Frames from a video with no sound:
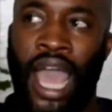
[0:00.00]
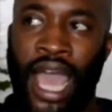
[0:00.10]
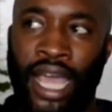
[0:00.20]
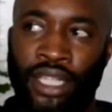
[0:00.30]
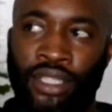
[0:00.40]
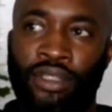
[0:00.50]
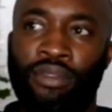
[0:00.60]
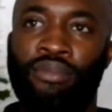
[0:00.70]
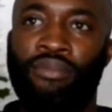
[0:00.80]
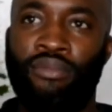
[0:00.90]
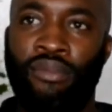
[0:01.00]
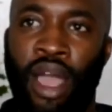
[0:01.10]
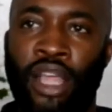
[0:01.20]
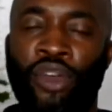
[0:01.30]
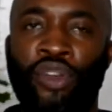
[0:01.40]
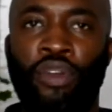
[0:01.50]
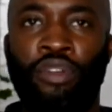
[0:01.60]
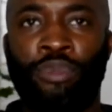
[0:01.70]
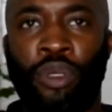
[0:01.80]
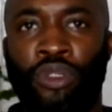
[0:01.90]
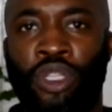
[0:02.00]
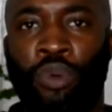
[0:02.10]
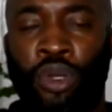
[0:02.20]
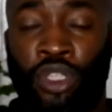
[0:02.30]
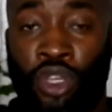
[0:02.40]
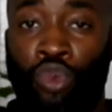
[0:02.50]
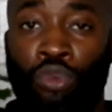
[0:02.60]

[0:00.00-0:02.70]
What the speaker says: And I don't know if it's because he wanted to